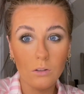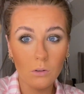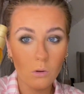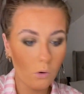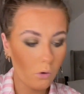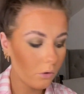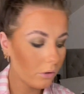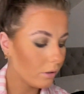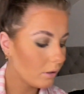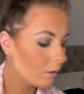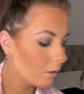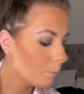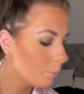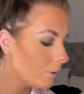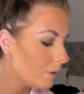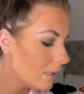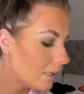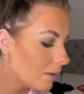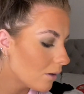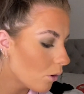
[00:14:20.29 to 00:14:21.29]
oil, but
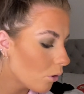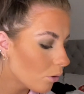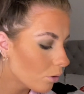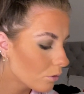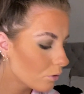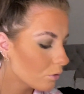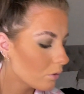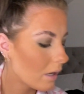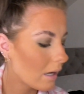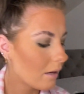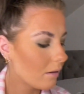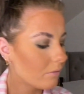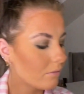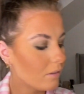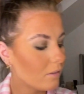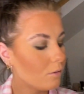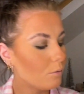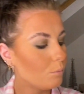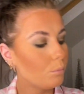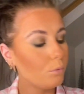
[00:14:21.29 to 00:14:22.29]
then I also have
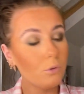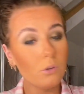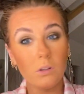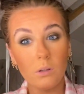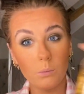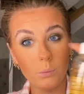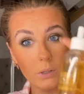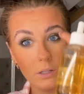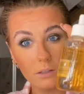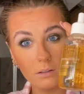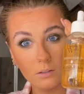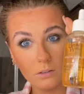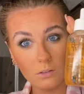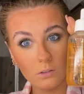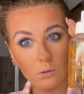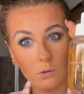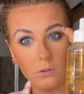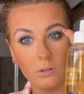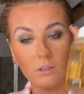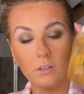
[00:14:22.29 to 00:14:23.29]
this Beauty Works
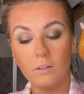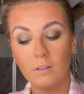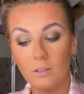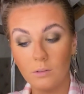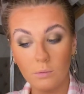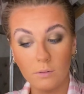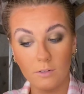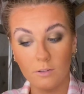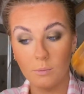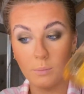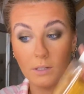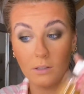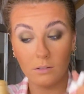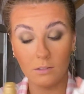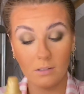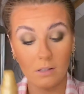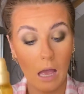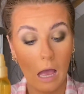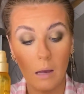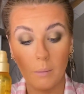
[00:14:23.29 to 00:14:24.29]
oil. This one smells
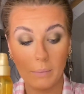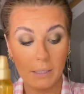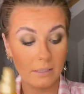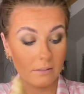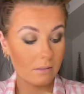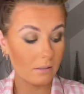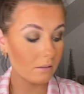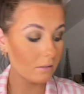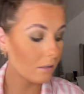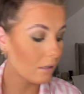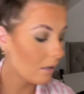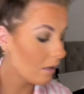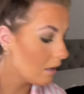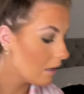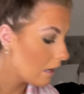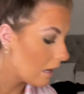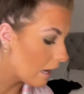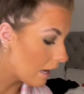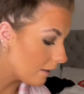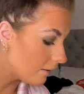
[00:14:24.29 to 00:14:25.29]
amazing.
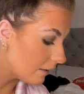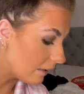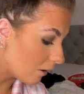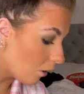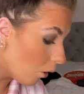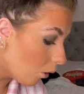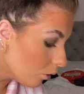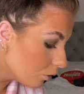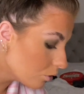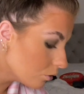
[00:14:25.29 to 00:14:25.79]
And then I also